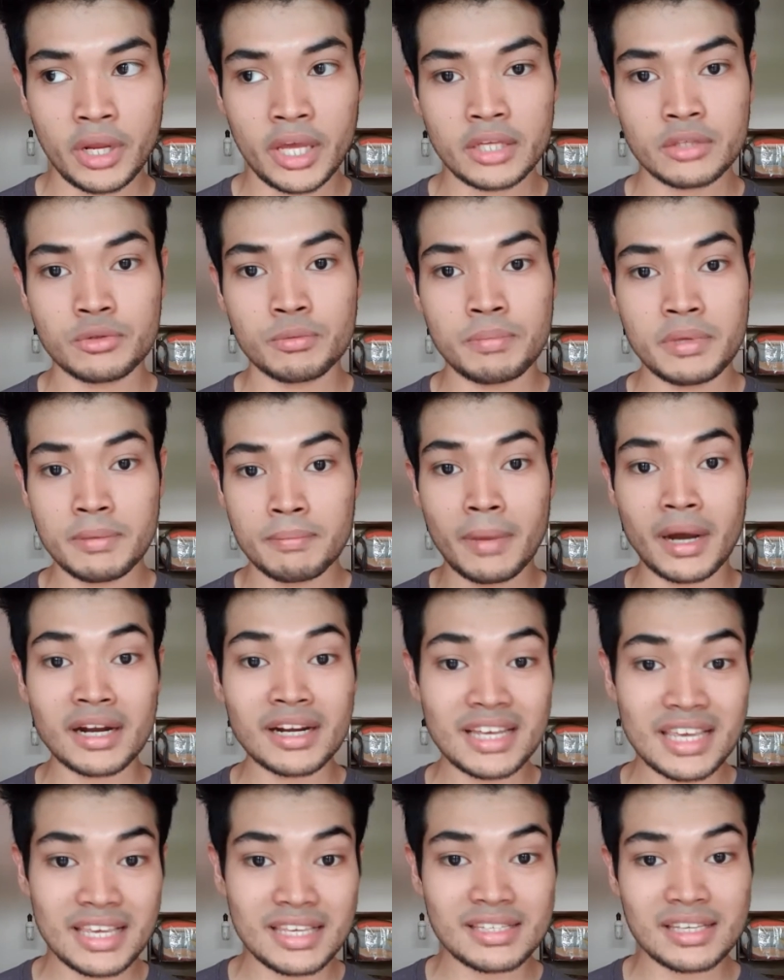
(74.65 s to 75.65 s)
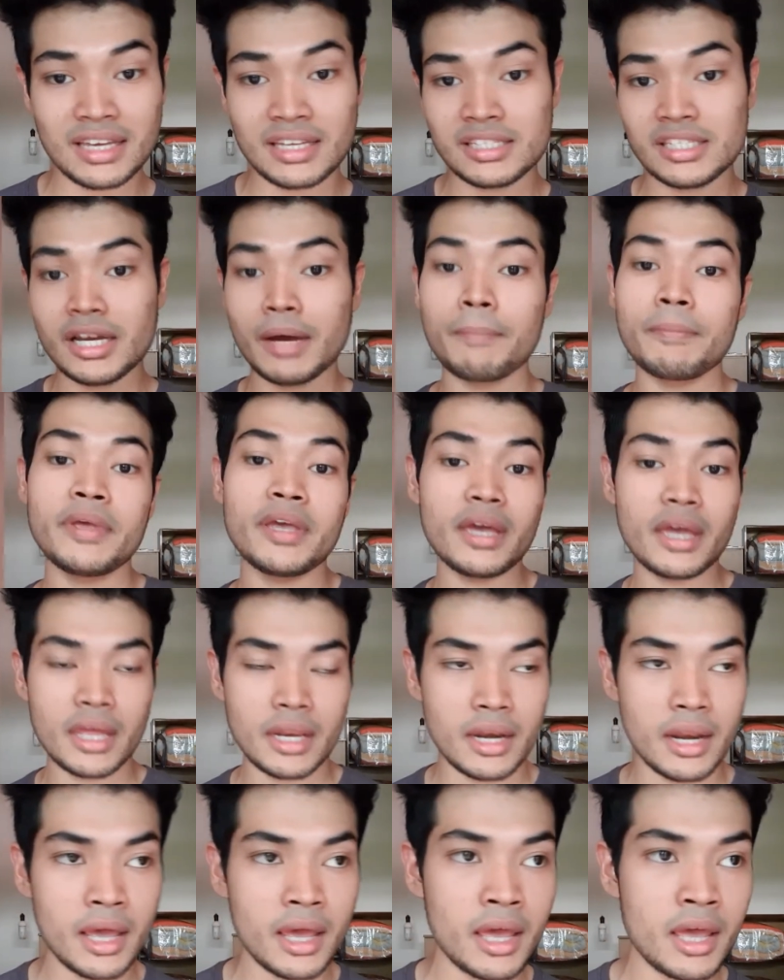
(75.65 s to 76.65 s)
like to be monkeys and jump here
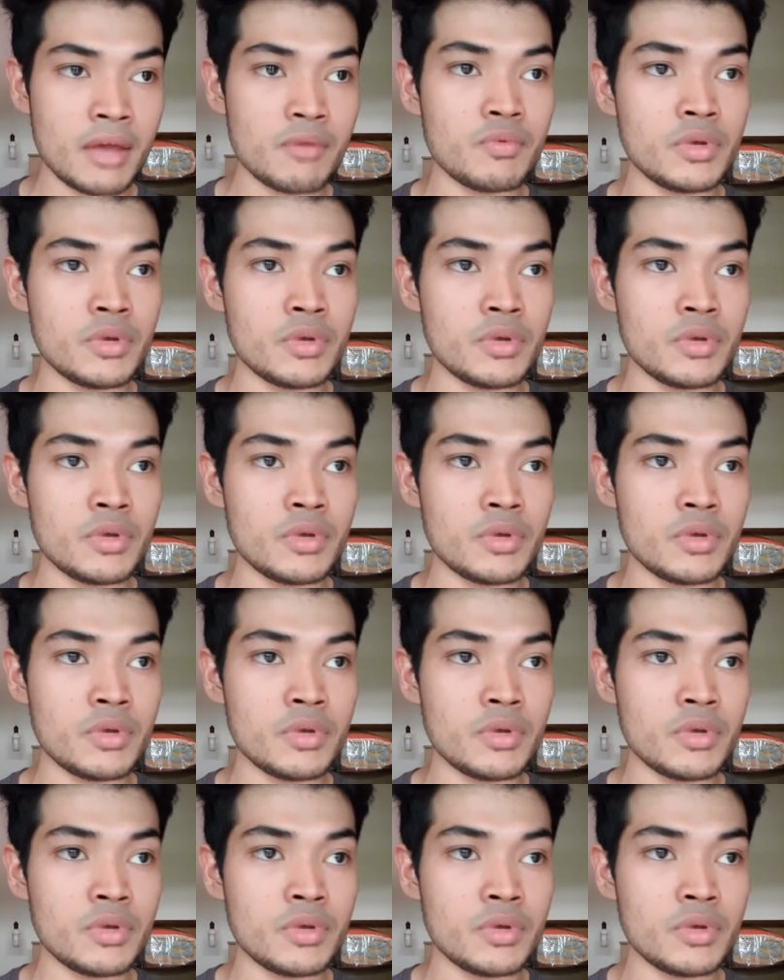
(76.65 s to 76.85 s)
and there.